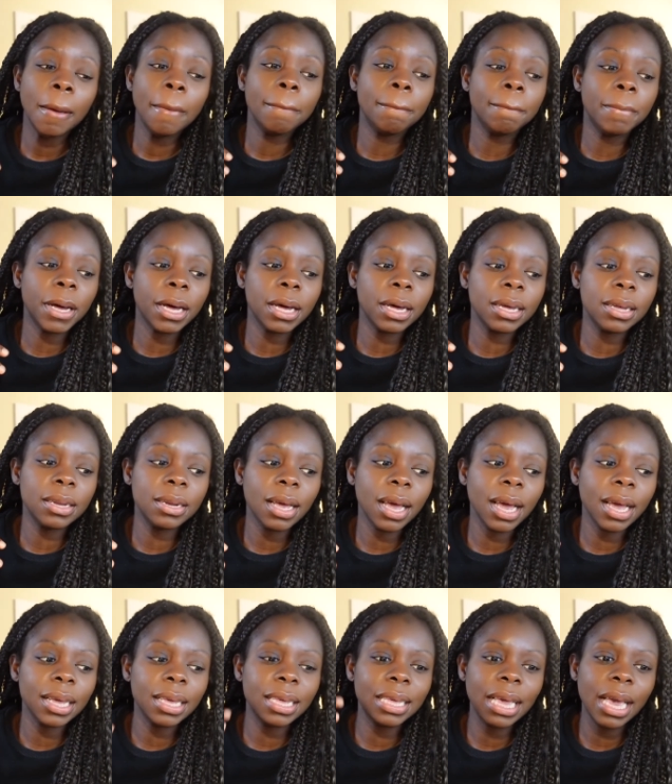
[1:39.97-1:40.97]
but
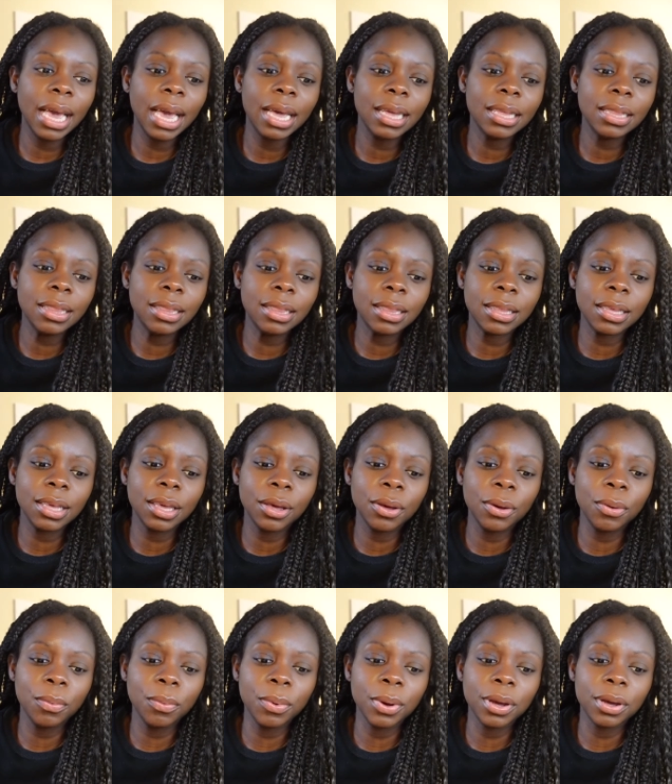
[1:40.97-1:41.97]
I can
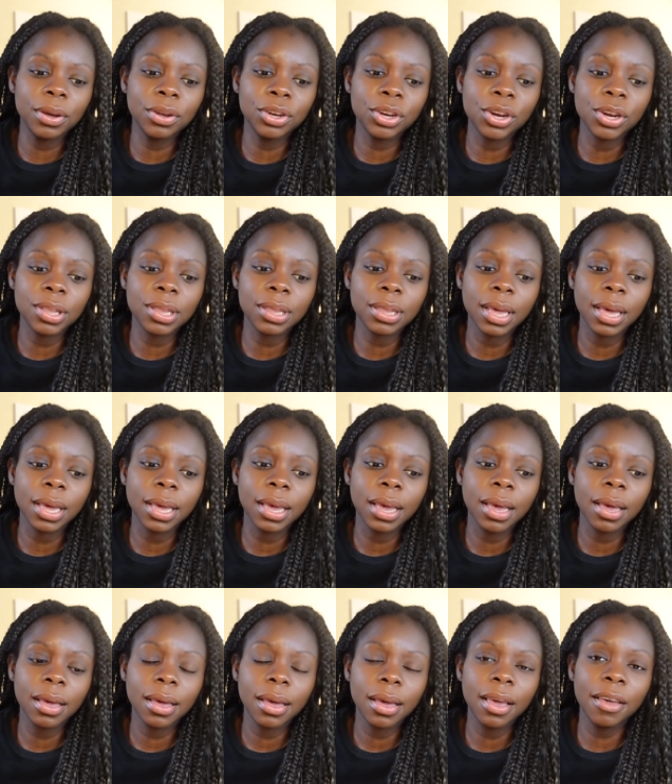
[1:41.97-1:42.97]
see where it's just
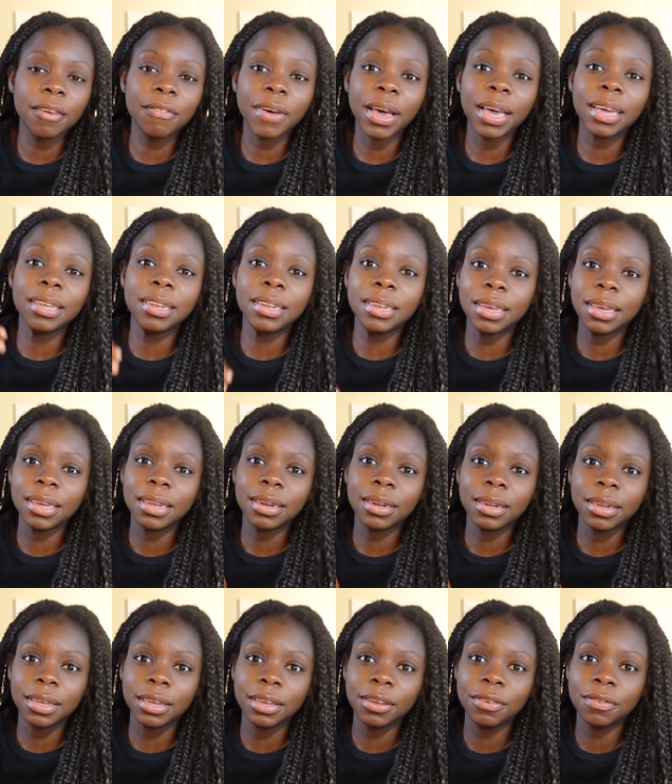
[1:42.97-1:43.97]
like if I did
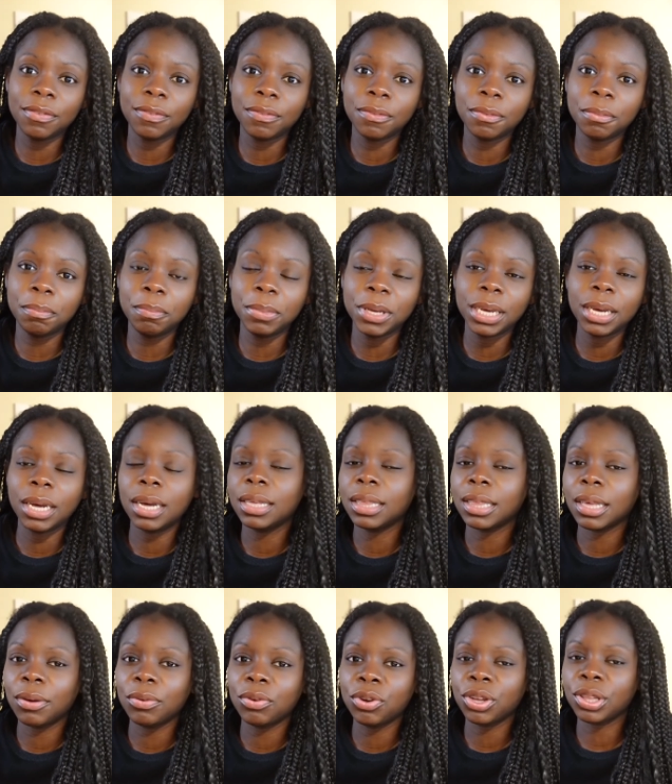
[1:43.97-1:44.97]
leave
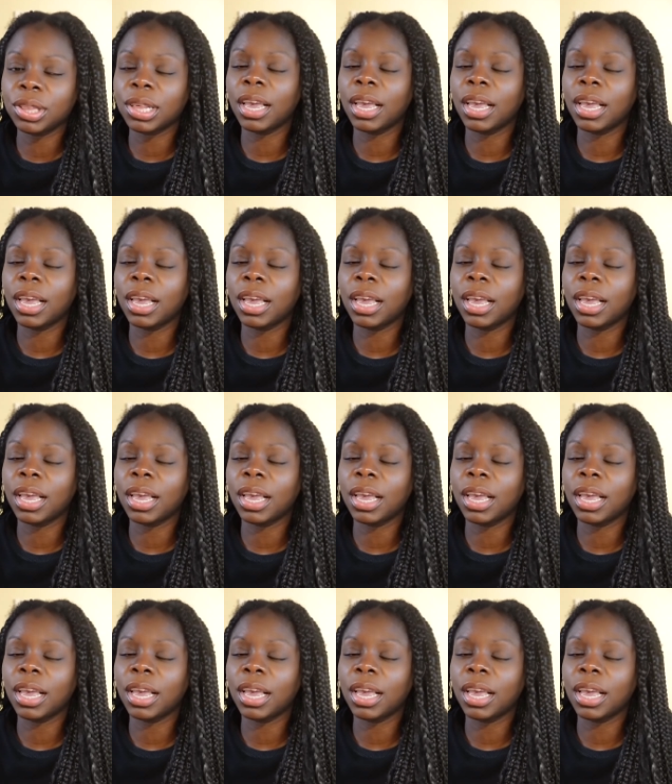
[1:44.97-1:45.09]
because I was just